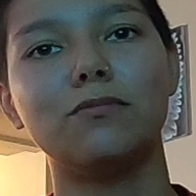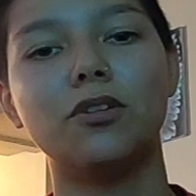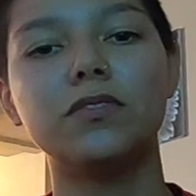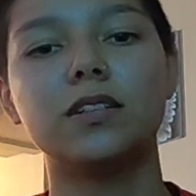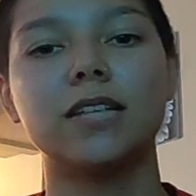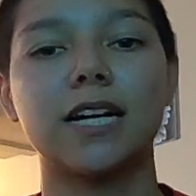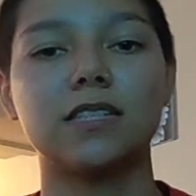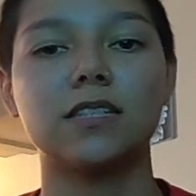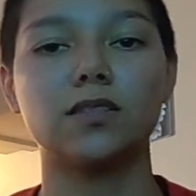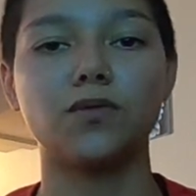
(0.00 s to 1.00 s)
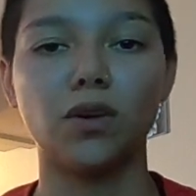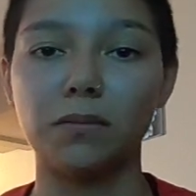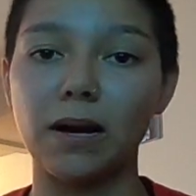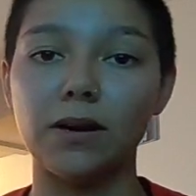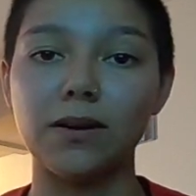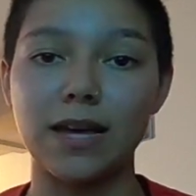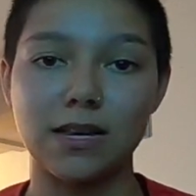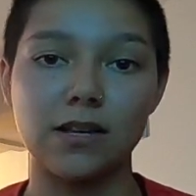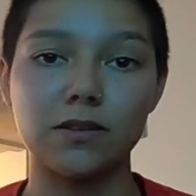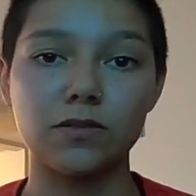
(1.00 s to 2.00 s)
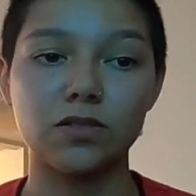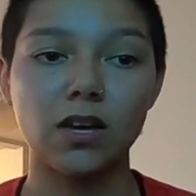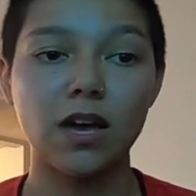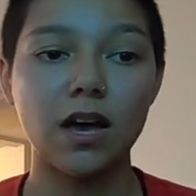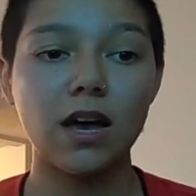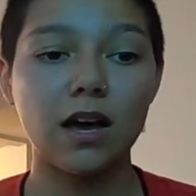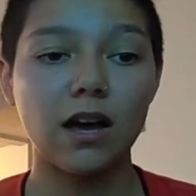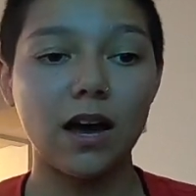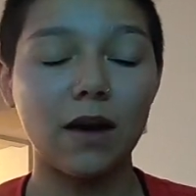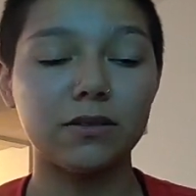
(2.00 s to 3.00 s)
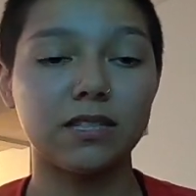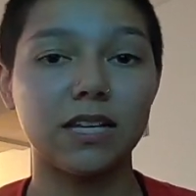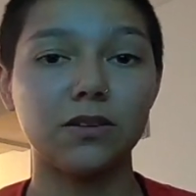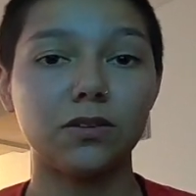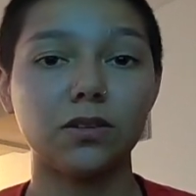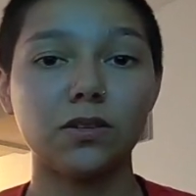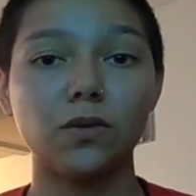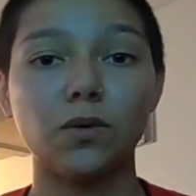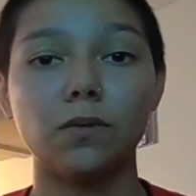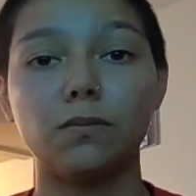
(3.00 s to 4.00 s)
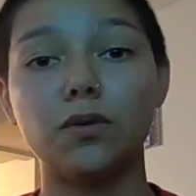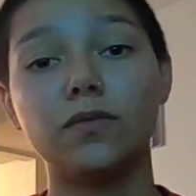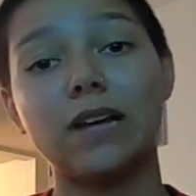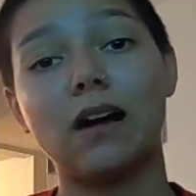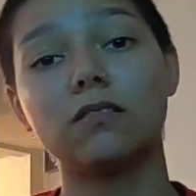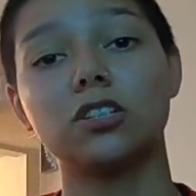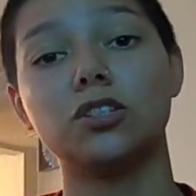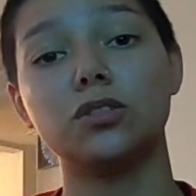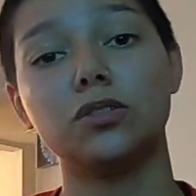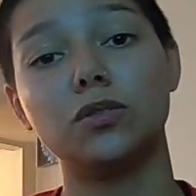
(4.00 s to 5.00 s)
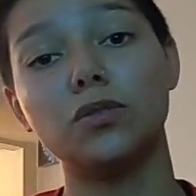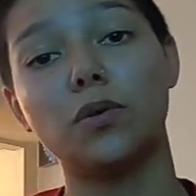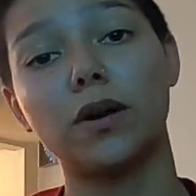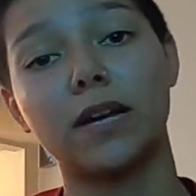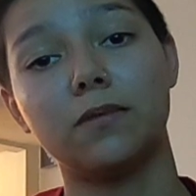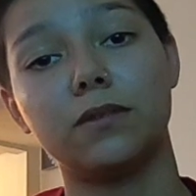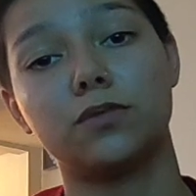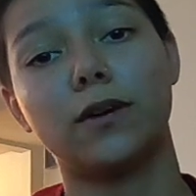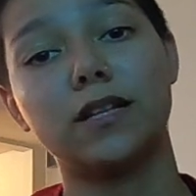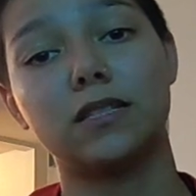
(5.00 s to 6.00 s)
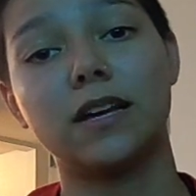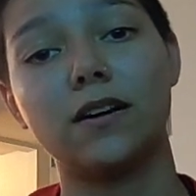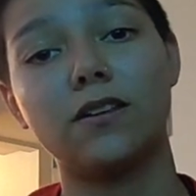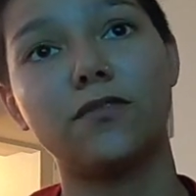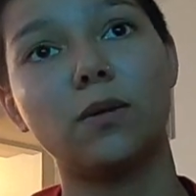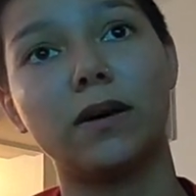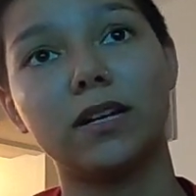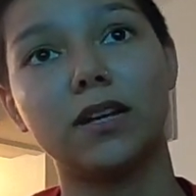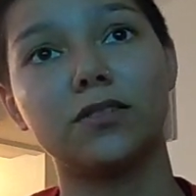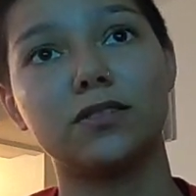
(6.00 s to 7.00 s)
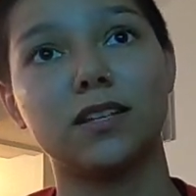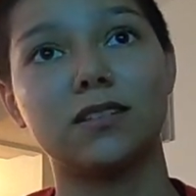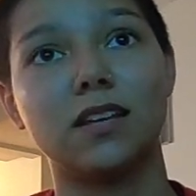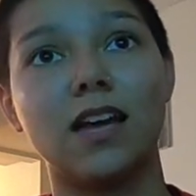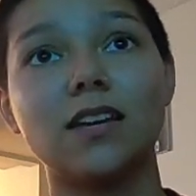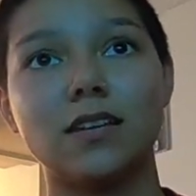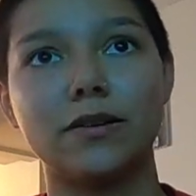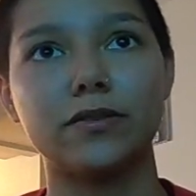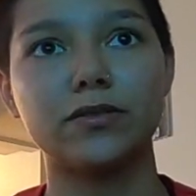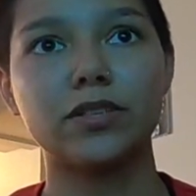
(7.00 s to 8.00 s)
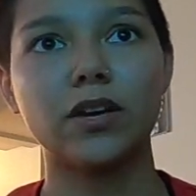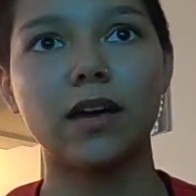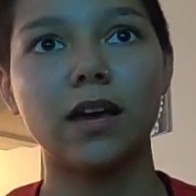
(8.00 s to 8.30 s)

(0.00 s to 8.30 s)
moved to Texas for about 8 years. I was then moved out to New York and was raised there for about another 6 to 8 years.